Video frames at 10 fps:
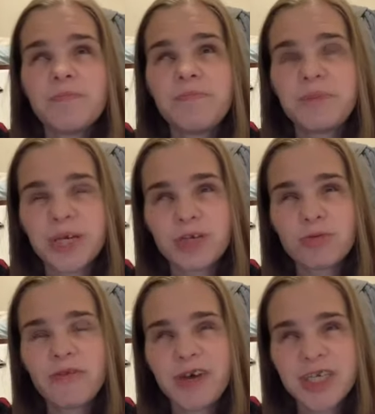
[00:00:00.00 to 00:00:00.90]
Because
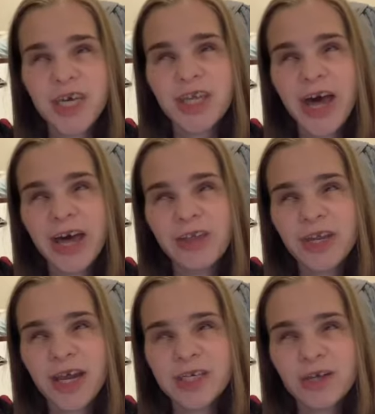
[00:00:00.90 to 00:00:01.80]
what if I say that and then
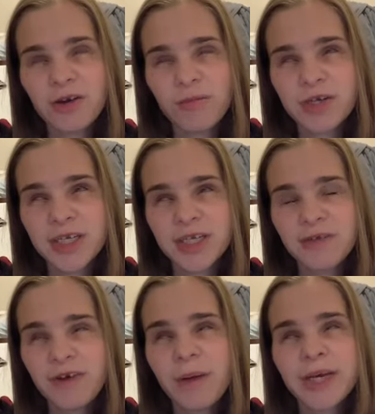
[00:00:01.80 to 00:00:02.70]
I start wanting to
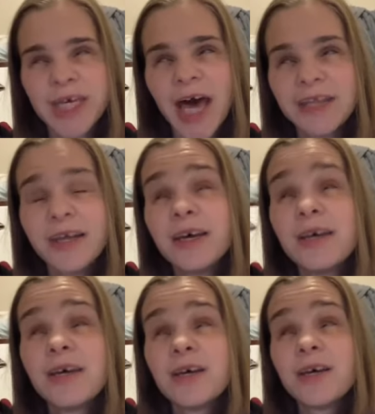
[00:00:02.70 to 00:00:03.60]
film again?
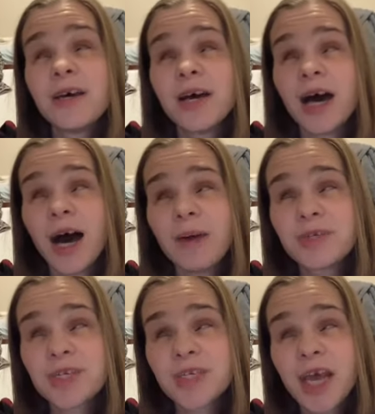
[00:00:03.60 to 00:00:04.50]
I'm
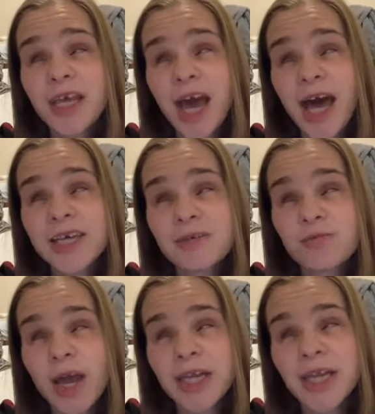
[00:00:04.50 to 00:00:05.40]
just saying, as of
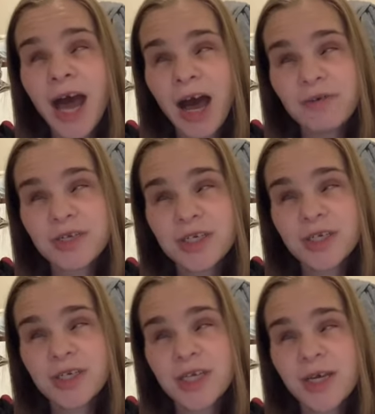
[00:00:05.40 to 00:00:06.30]
right now,
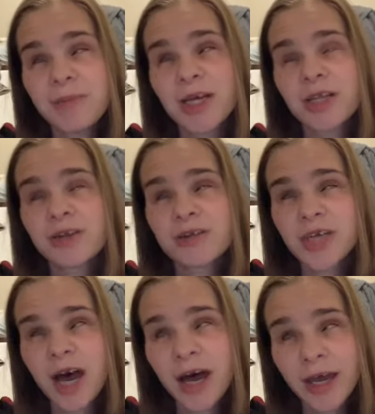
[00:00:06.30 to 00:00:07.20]
just give me a little
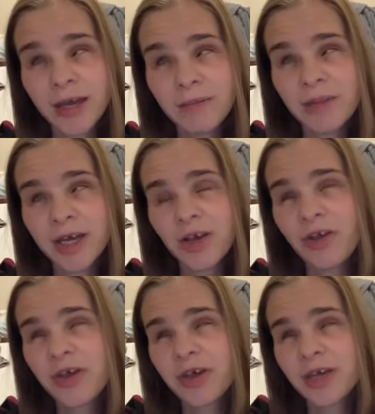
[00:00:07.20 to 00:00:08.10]
time. Like,
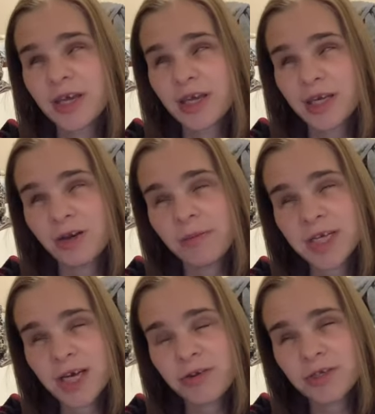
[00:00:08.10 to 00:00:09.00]
you know, my
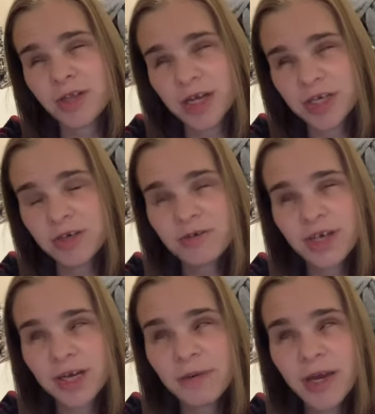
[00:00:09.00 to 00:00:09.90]
channel's not huge
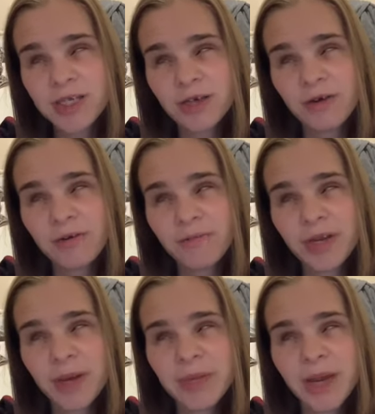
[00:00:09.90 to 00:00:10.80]
anyway, so,
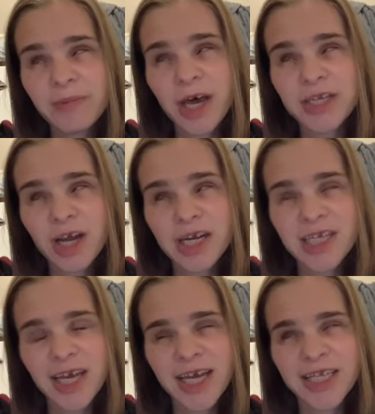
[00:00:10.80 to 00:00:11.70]
but I mean, I'm not trying to
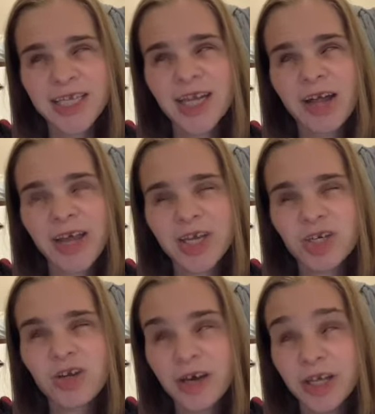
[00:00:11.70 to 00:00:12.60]
say it's not, like,
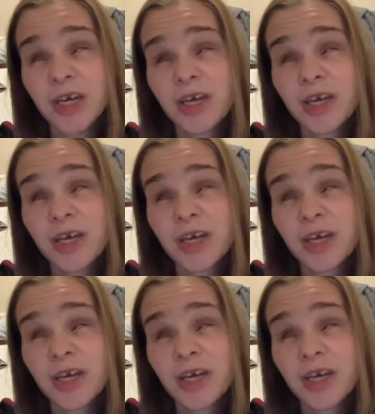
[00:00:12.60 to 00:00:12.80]
good.